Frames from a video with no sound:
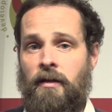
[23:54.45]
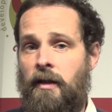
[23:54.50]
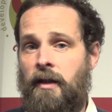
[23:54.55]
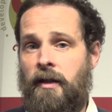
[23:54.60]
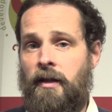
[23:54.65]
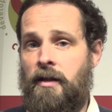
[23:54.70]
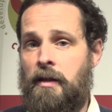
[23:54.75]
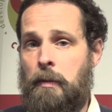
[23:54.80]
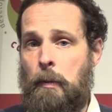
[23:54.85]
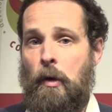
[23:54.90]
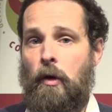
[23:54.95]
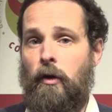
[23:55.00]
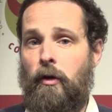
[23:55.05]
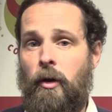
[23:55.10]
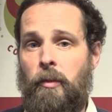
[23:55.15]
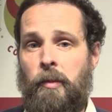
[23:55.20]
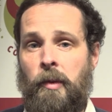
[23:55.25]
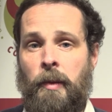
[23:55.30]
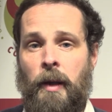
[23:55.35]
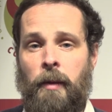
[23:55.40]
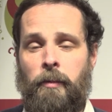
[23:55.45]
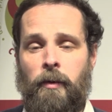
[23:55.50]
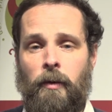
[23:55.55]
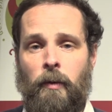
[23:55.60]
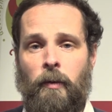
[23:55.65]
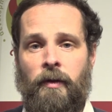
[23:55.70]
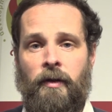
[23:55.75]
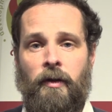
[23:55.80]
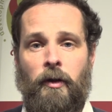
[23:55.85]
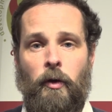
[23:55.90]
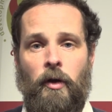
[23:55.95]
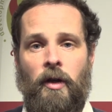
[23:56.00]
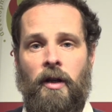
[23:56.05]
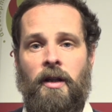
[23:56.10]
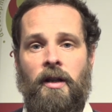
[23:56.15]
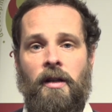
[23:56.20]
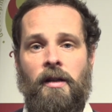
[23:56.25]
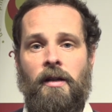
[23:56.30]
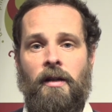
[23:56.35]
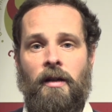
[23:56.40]
like, a small group of people with a good
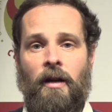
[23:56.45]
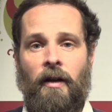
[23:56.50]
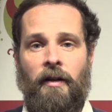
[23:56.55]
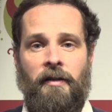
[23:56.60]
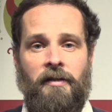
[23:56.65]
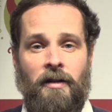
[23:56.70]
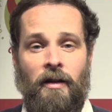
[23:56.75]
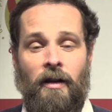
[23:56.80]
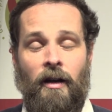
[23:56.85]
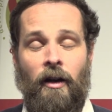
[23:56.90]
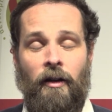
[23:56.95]
idea and a